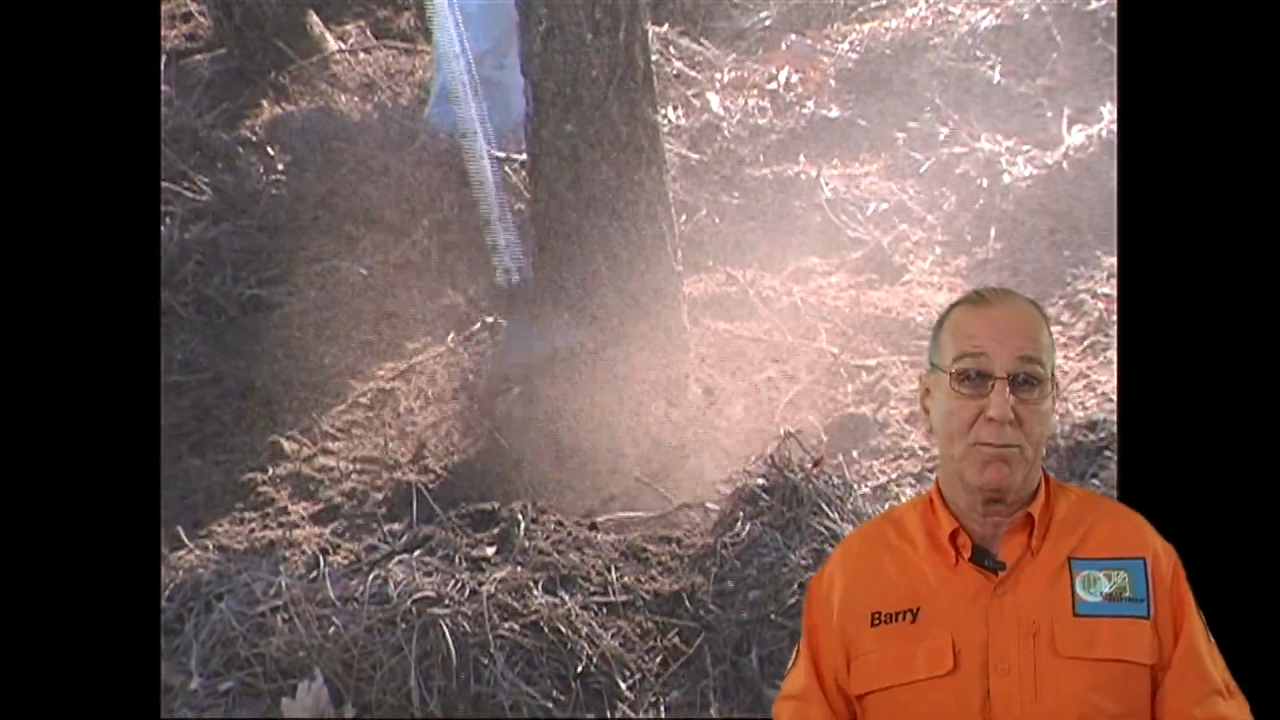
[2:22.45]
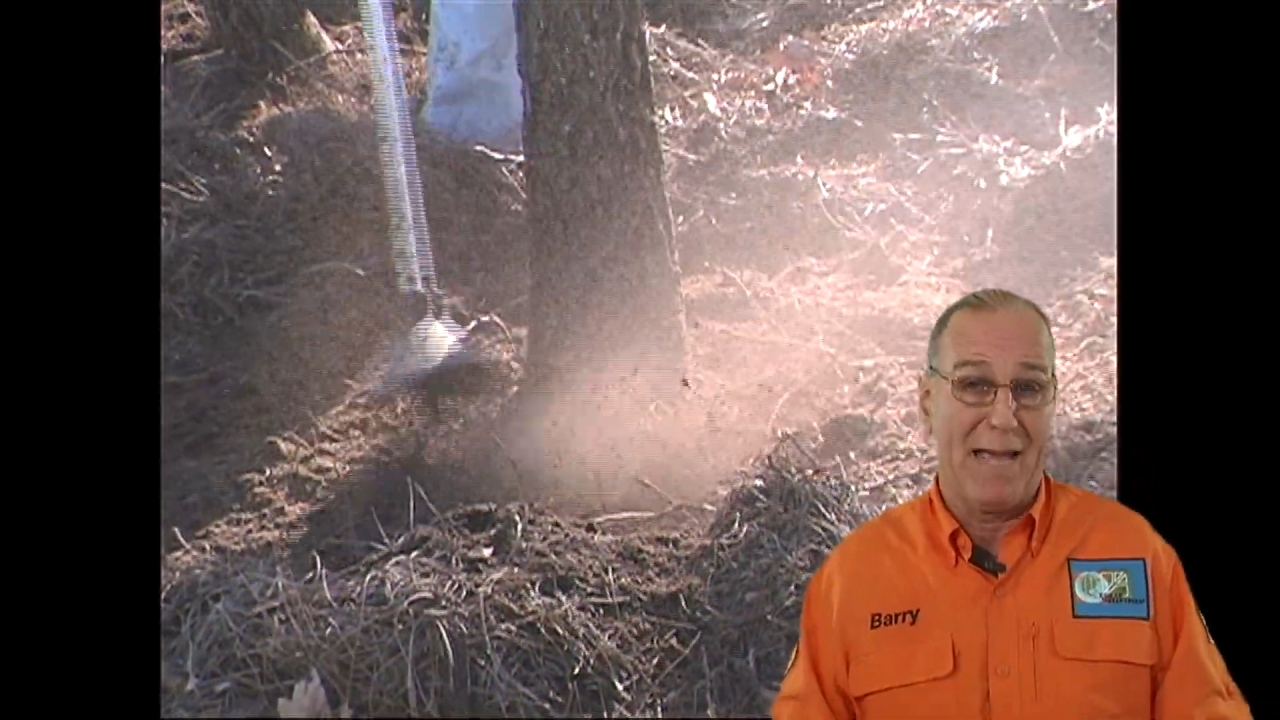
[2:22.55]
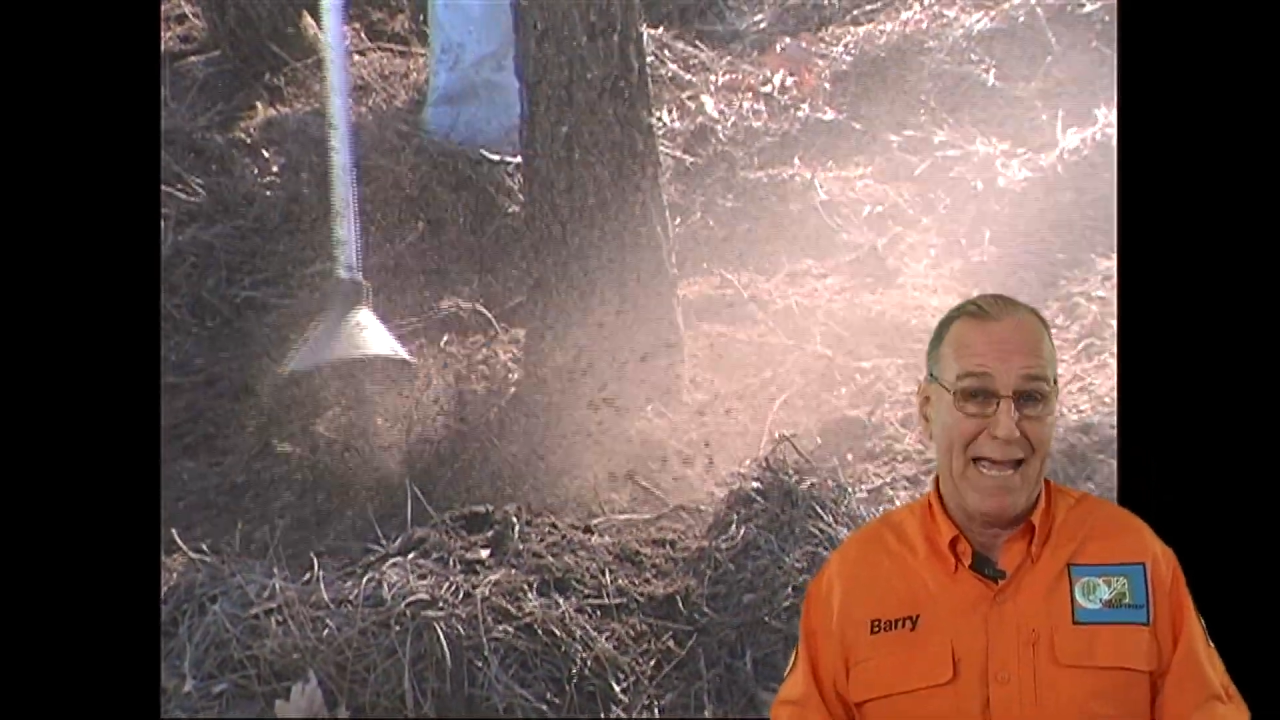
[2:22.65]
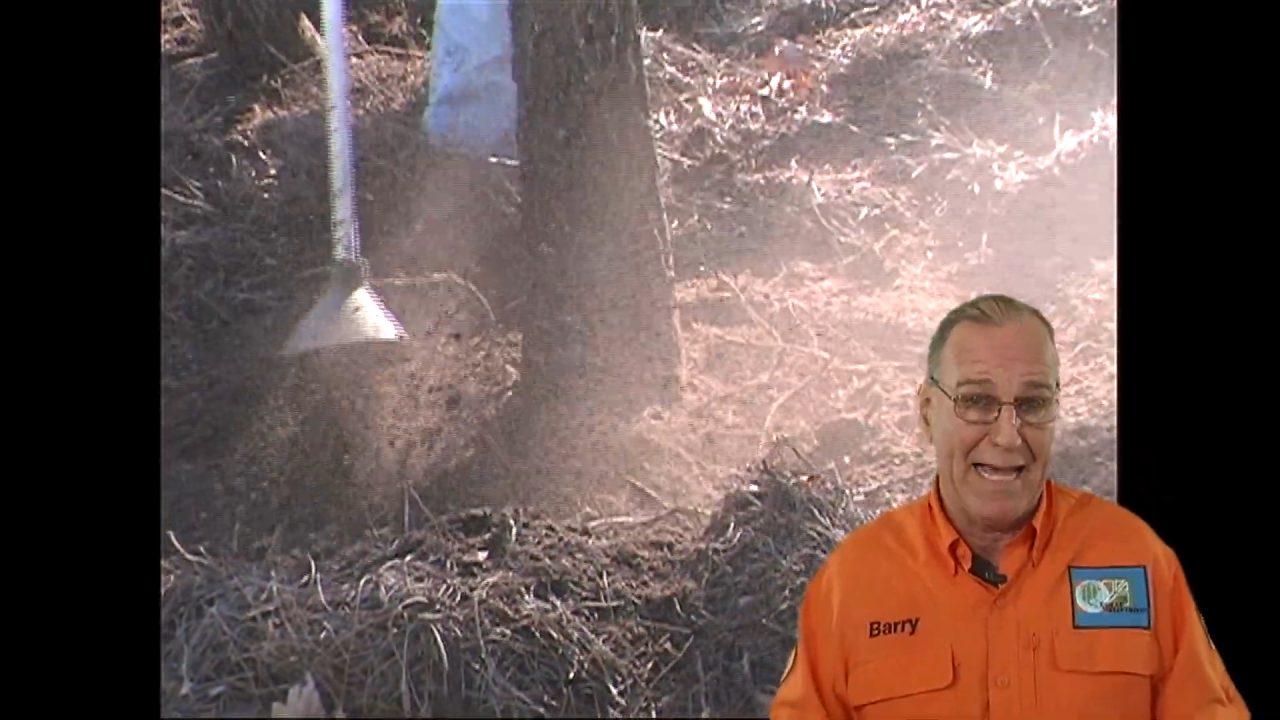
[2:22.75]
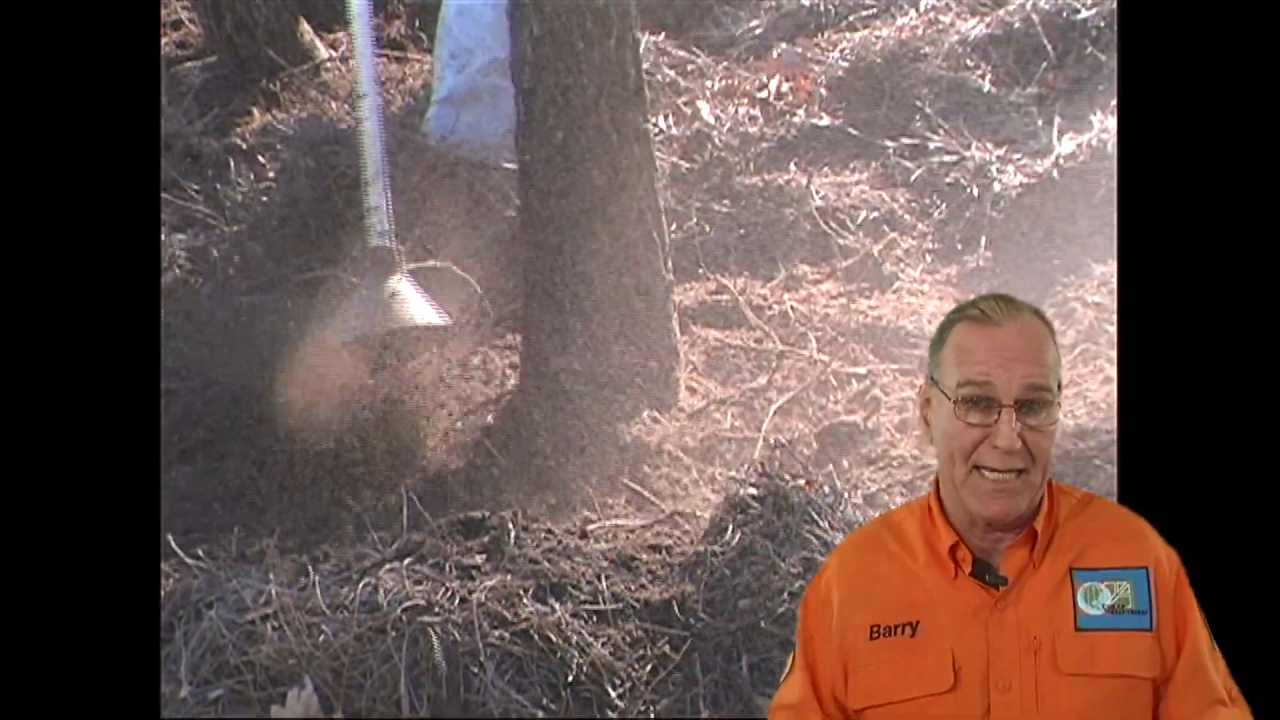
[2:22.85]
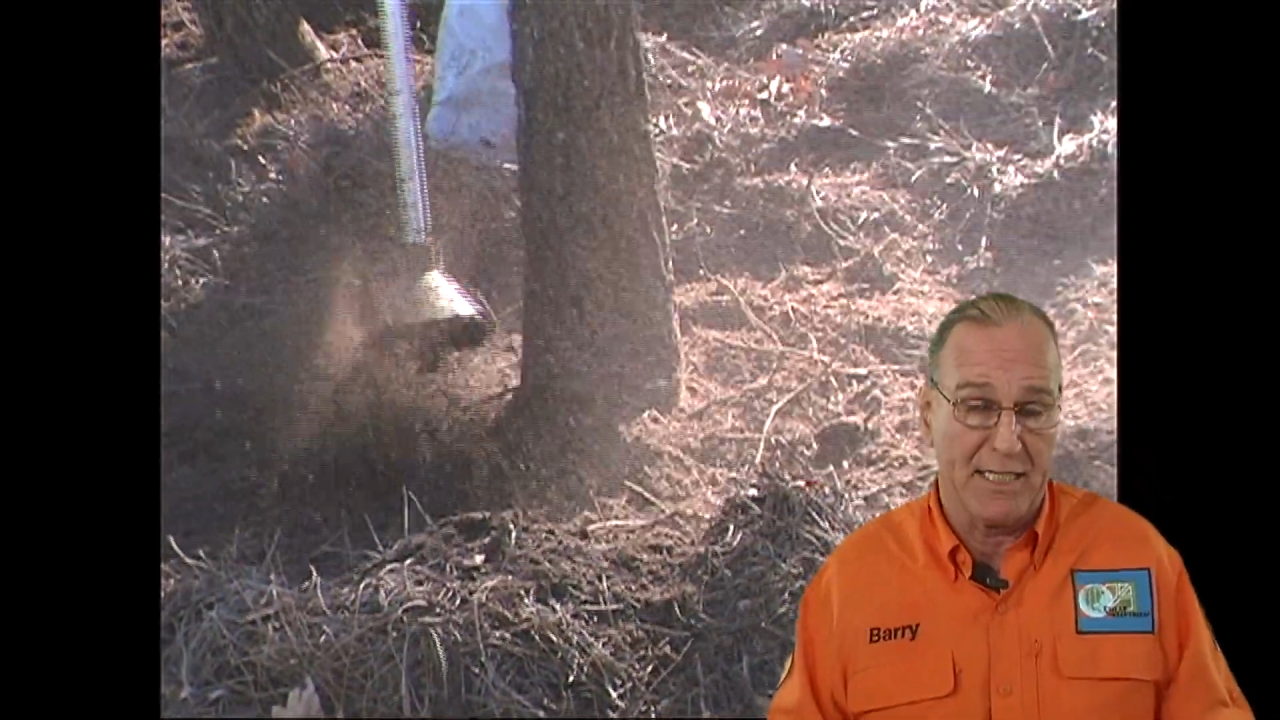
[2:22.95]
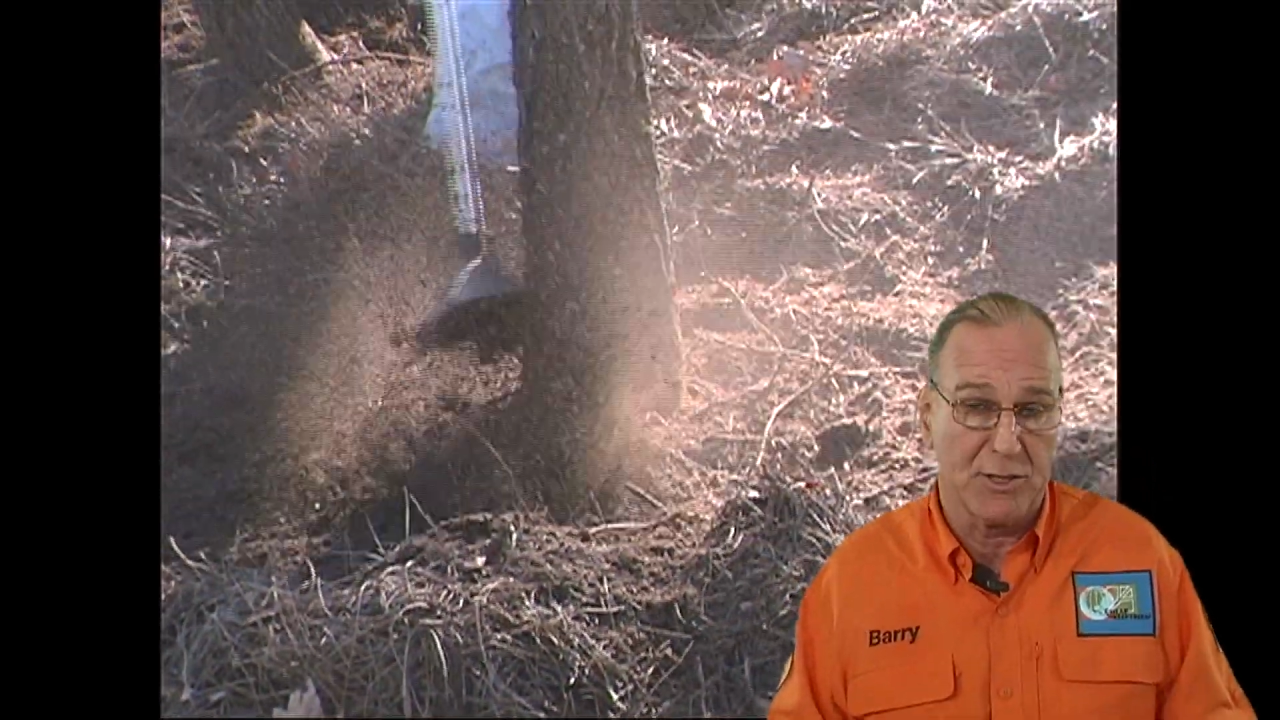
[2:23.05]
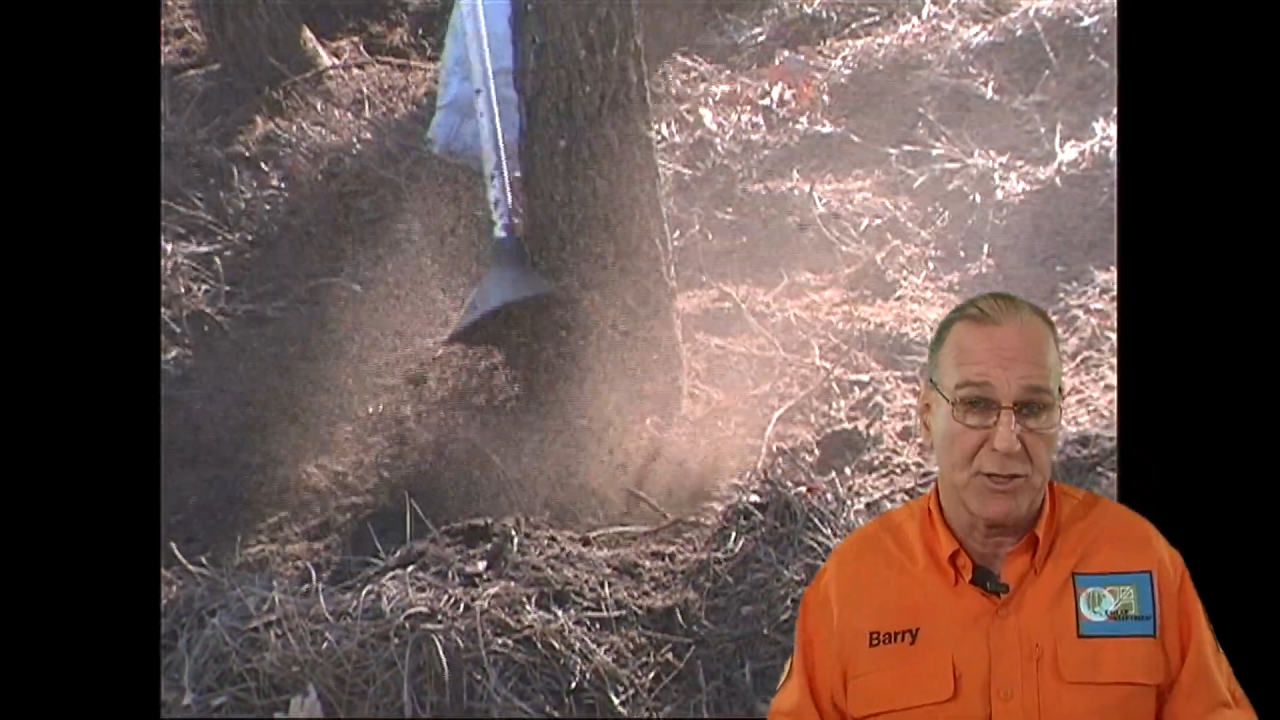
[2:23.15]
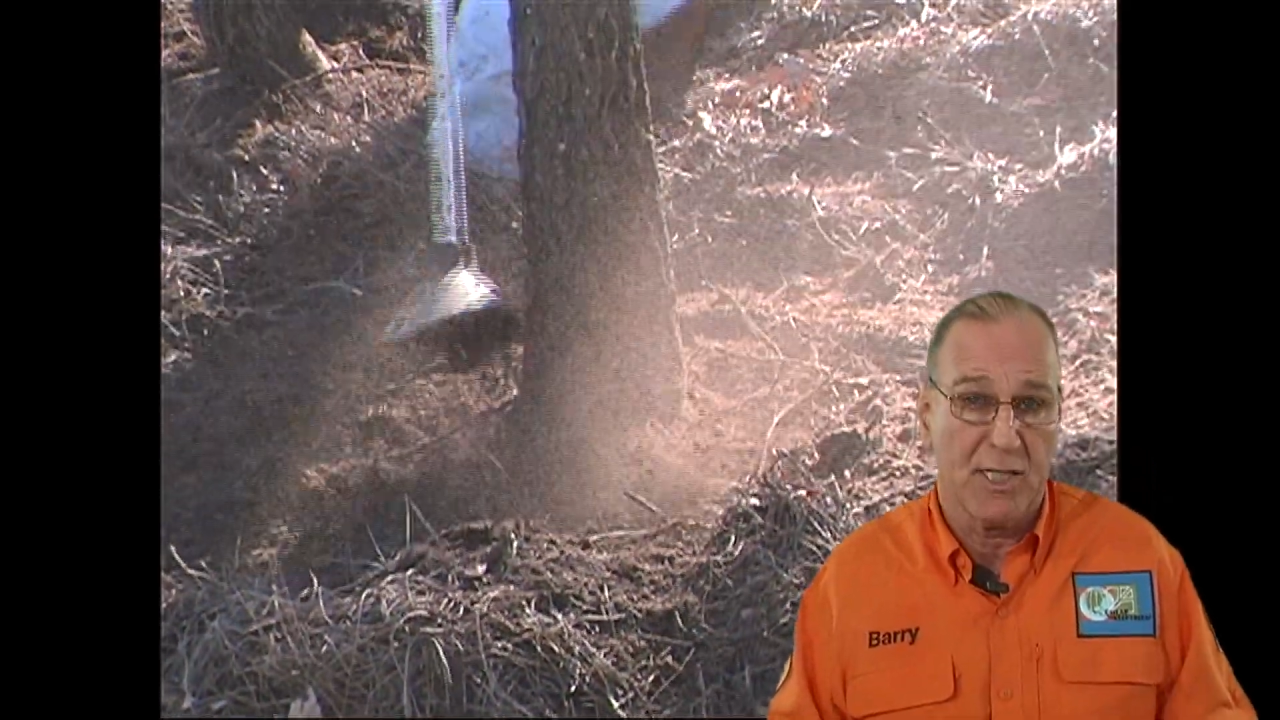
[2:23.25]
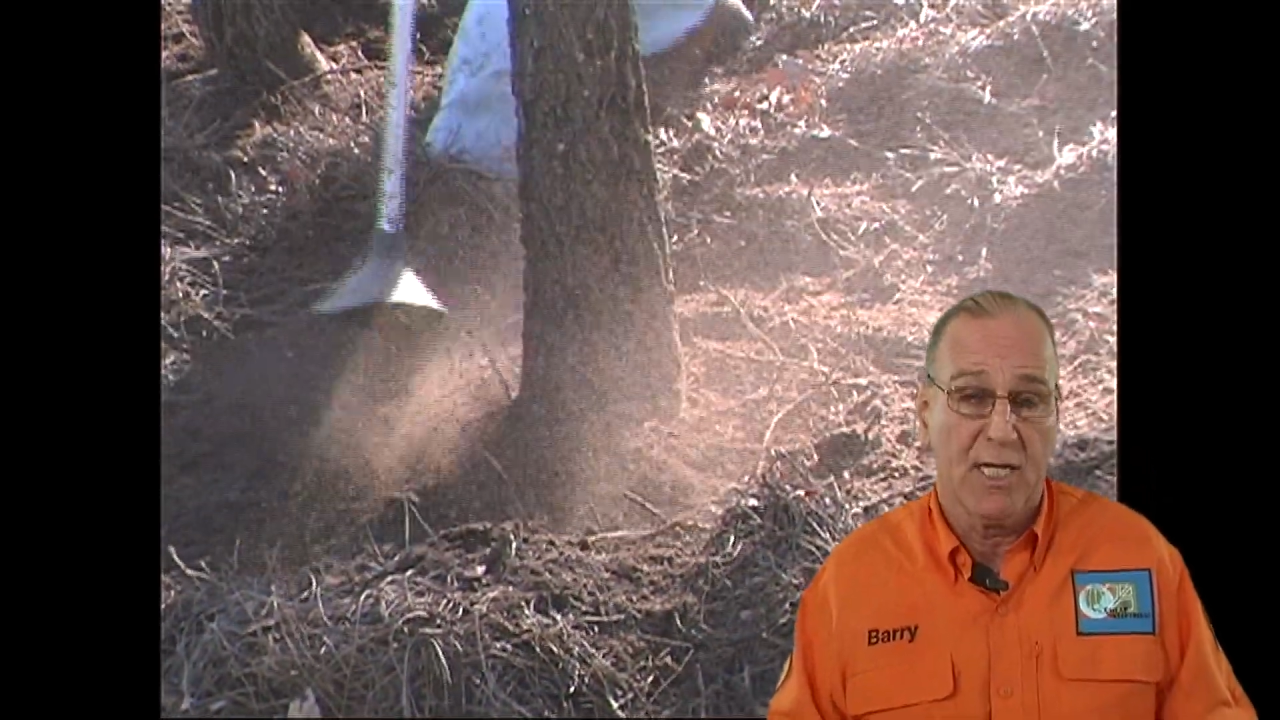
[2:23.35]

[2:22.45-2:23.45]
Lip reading: package